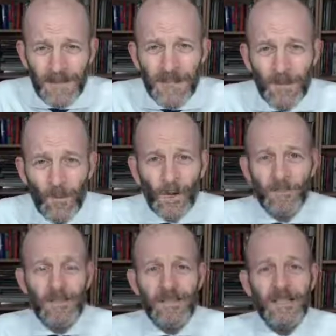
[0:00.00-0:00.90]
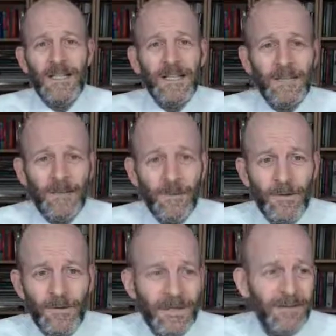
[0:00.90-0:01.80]
they didn't want to be seen as
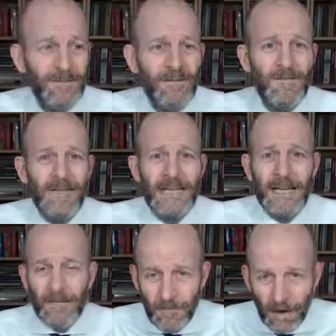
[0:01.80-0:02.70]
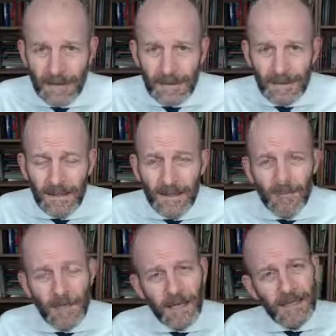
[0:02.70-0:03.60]
someone who didn't get it right.
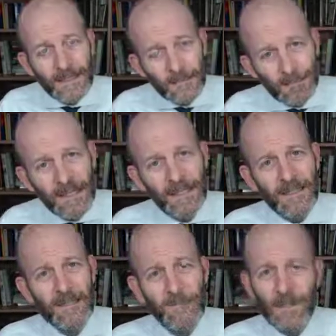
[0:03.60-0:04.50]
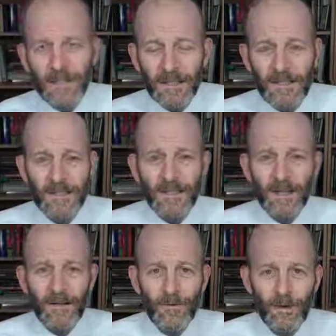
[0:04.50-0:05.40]
But I explained to them, particularly to the
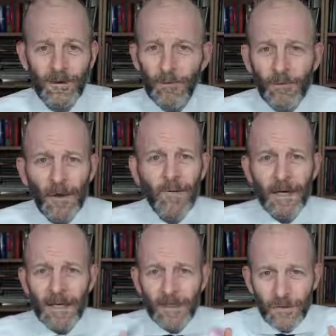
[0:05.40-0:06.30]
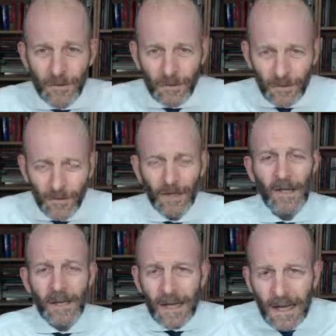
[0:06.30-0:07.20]
young one, the fund manager, the
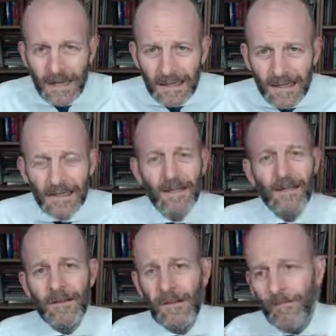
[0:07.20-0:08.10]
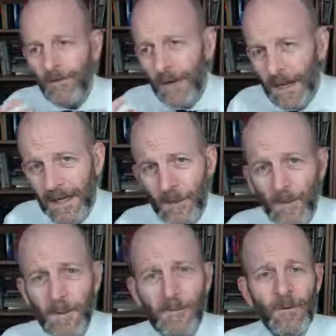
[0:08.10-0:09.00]
client, the
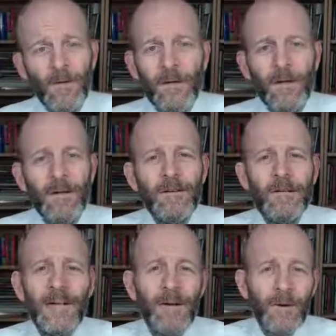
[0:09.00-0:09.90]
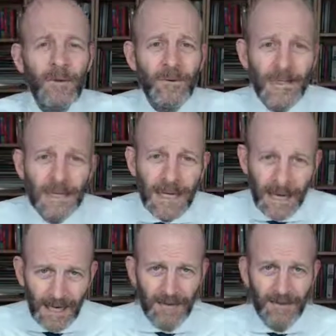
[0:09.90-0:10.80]
financial people, they don't
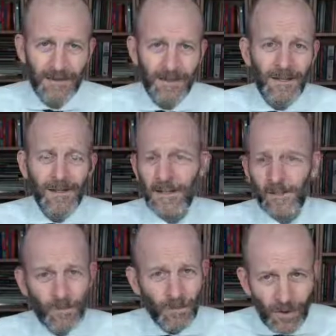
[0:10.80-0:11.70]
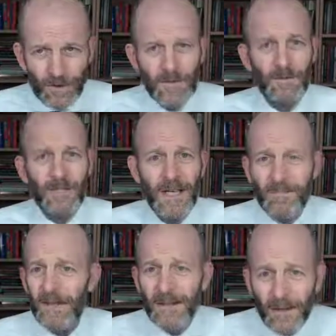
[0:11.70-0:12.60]
care that you're wrong
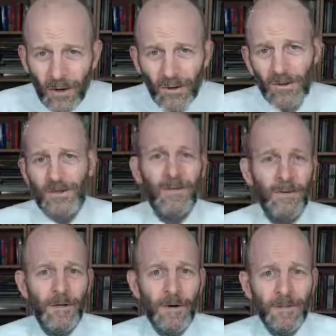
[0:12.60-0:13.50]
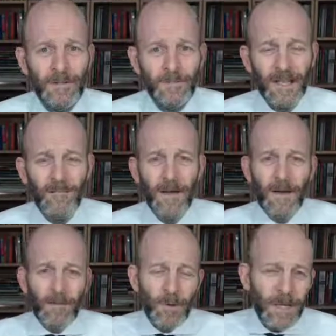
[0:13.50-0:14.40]
sometime. They know you're going to be wrong sometime.
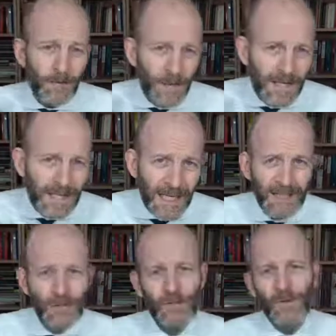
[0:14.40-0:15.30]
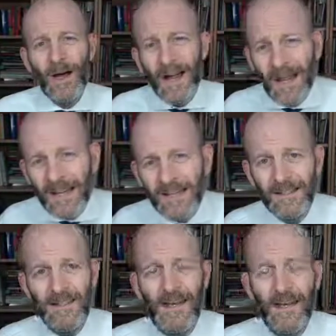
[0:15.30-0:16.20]
But if they catch you
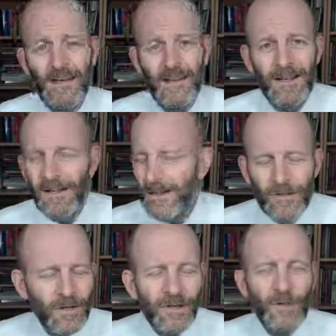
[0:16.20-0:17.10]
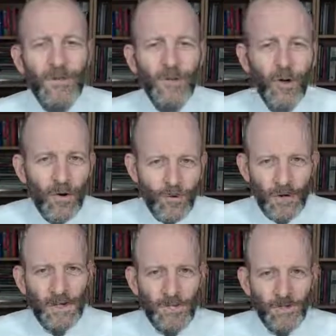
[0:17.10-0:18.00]
hiding that, you're going to lose all
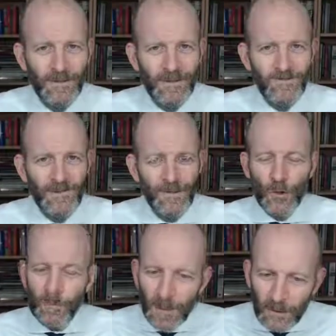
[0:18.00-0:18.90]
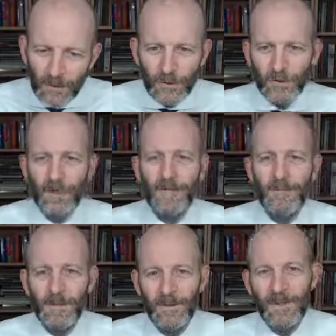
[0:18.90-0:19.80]
credibility. So build your
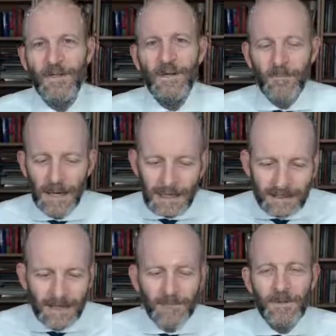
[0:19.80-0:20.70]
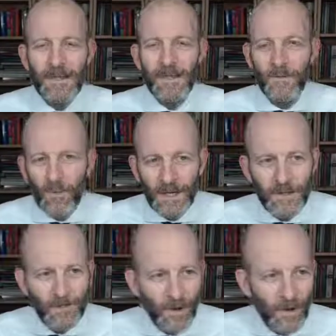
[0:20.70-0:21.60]
credibility by accepting it when
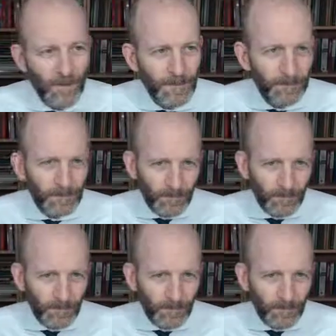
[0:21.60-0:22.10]
you're wrong.